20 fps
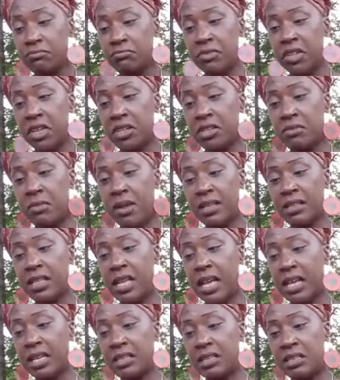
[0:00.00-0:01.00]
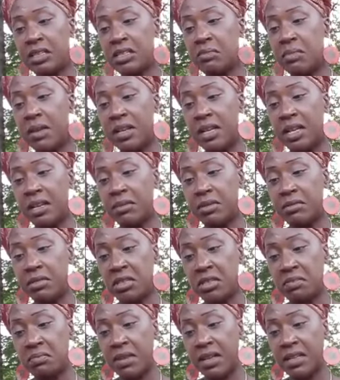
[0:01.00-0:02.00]
there's my status. This my name.
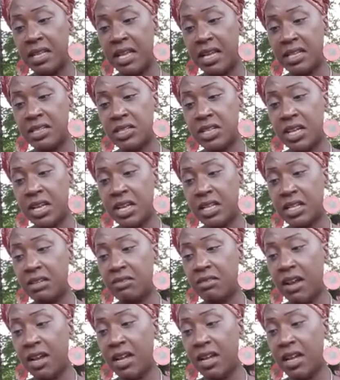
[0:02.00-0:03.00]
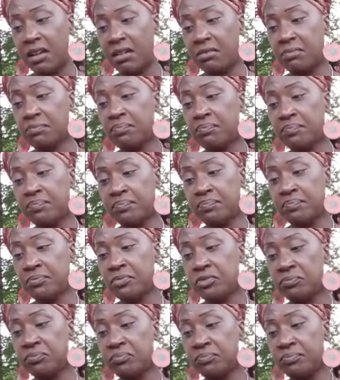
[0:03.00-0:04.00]
This my nationality right here. Mm-hmm.
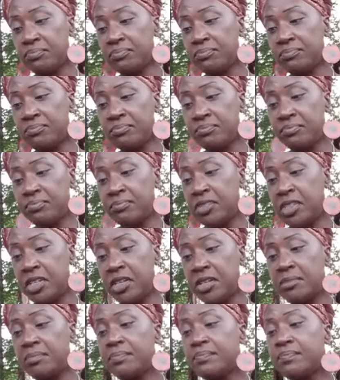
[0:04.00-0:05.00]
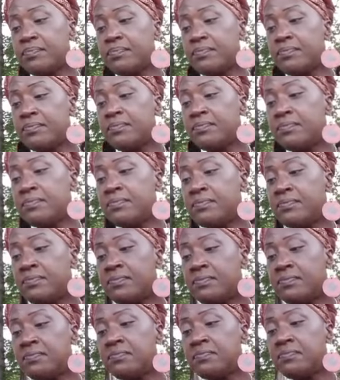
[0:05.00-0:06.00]
Yep.
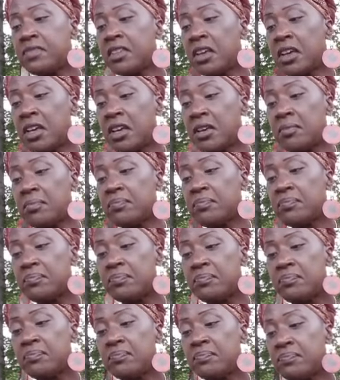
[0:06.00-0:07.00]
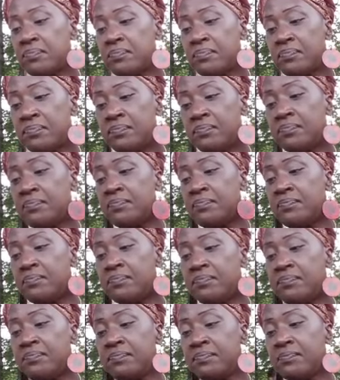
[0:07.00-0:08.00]
Mm-hmm. Yep.
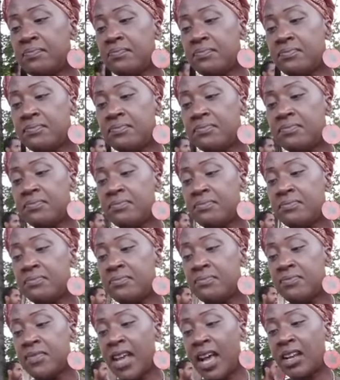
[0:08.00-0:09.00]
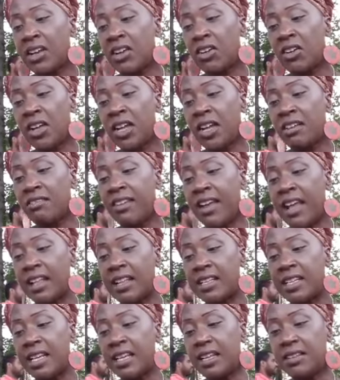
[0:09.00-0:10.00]
Mm-hmm. Got it all here
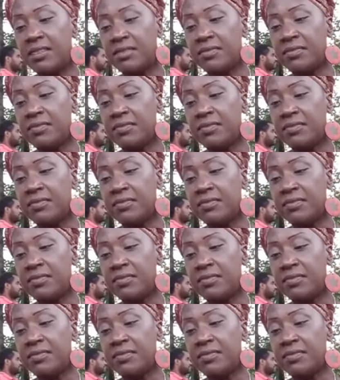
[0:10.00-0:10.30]
validated.